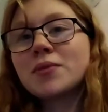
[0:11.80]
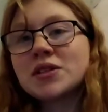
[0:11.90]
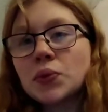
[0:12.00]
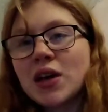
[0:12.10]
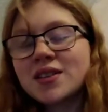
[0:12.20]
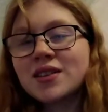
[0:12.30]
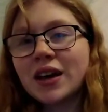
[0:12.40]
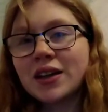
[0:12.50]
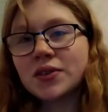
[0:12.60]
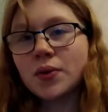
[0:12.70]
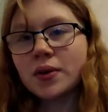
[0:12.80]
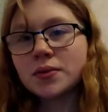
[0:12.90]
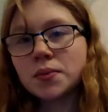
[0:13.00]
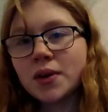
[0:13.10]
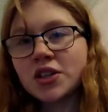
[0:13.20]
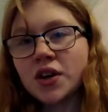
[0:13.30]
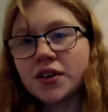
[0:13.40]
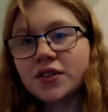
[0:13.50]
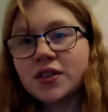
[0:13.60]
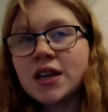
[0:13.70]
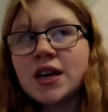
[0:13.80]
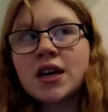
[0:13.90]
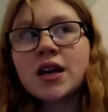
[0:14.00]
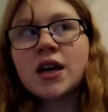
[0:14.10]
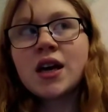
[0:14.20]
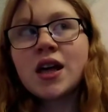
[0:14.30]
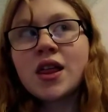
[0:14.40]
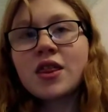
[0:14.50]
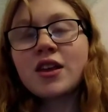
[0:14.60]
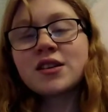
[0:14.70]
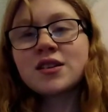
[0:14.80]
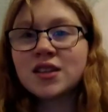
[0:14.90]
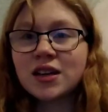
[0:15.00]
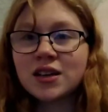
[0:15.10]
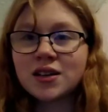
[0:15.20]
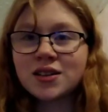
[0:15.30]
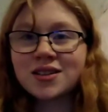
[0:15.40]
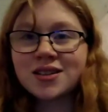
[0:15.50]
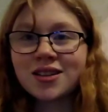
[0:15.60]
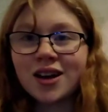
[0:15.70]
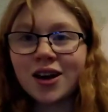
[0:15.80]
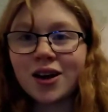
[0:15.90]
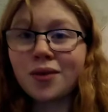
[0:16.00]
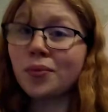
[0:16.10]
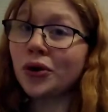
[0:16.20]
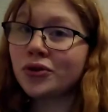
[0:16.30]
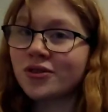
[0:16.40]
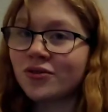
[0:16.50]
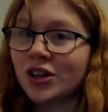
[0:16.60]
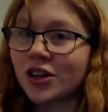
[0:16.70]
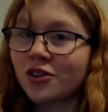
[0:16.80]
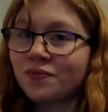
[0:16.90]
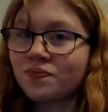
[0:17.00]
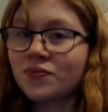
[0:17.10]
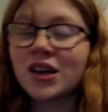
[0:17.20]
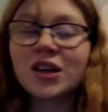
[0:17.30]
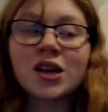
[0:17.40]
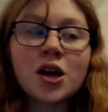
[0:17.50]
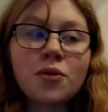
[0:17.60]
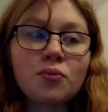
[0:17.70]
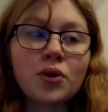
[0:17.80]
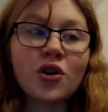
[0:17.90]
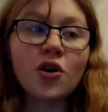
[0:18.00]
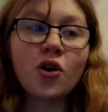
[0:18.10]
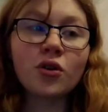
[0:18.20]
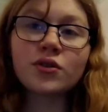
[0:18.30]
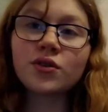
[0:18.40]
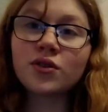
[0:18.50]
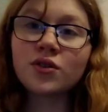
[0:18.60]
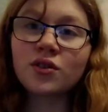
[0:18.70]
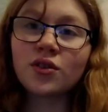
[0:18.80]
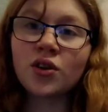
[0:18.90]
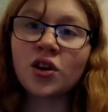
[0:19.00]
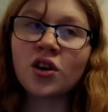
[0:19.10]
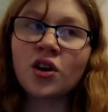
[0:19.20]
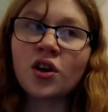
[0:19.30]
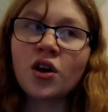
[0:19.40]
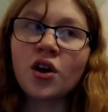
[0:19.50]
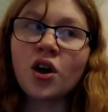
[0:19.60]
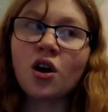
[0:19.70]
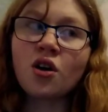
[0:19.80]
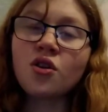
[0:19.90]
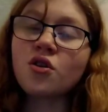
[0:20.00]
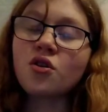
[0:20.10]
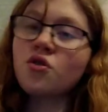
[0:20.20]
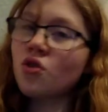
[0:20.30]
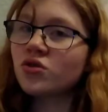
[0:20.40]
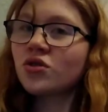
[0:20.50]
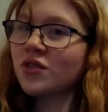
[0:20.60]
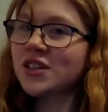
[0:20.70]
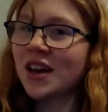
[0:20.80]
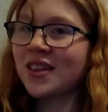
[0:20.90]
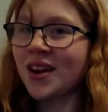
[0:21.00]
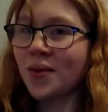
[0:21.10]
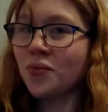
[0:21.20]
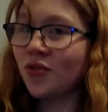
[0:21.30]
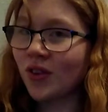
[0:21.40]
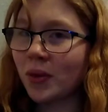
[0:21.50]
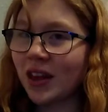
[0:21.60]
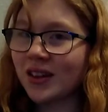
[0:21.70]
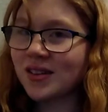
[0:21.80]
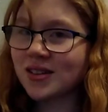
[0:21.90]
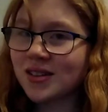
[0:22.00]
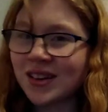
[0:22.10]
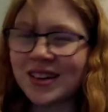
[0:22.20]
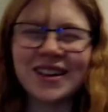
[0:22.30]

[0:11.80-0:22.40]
is Wynn, and welcome to my channel. This is a bonus video because not on the day that I'm filming this,